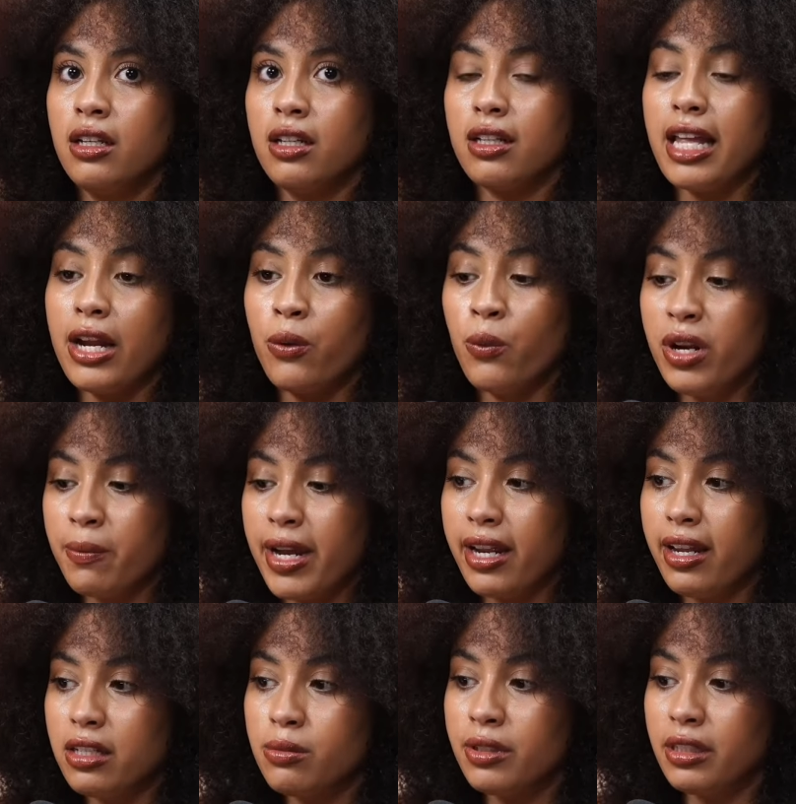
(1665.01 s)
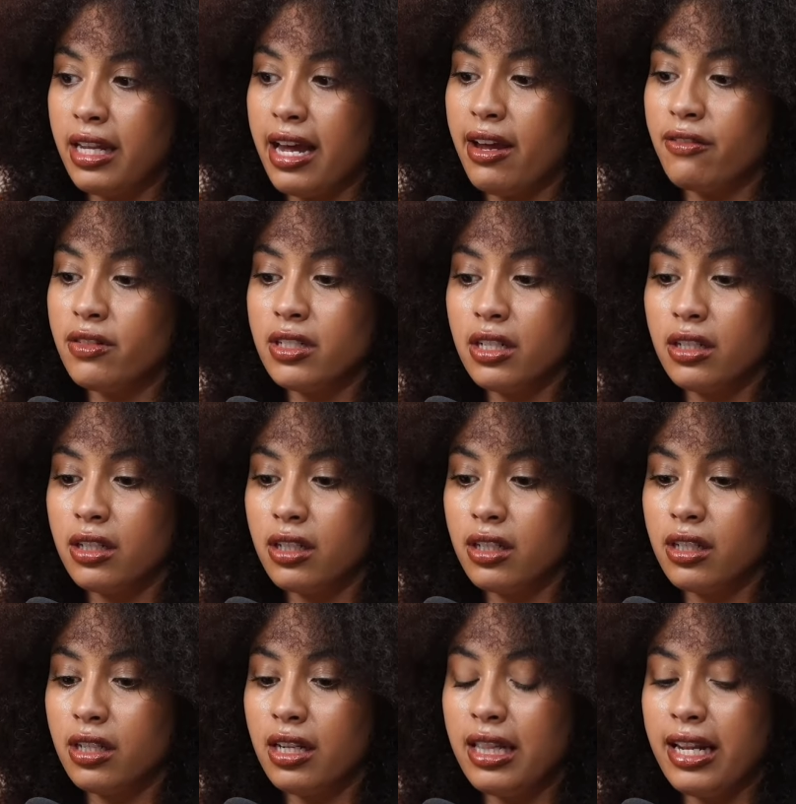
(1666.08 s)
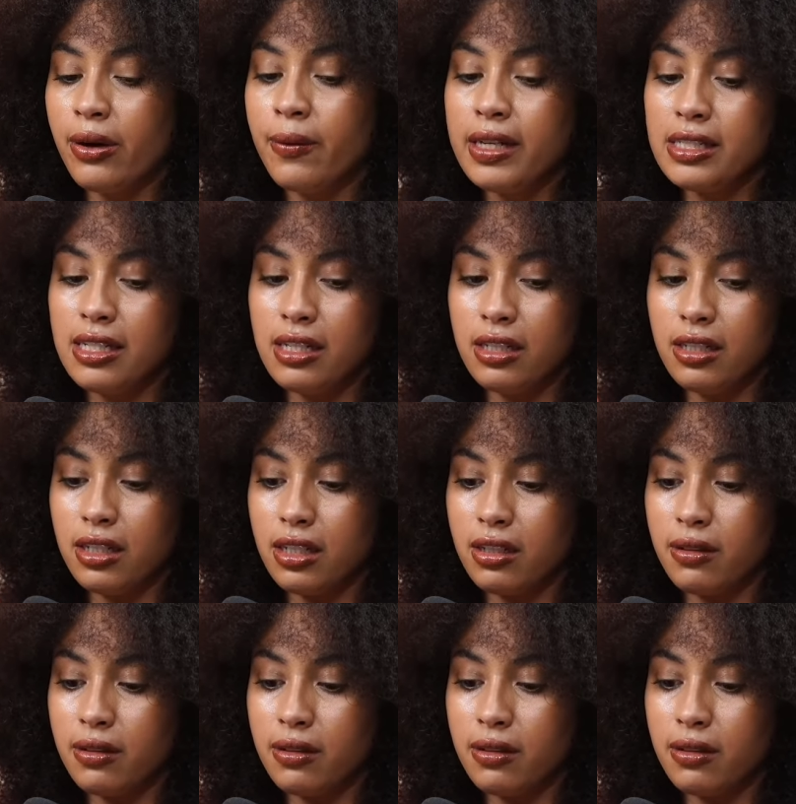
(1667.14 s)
Like when my husband left, there wasn't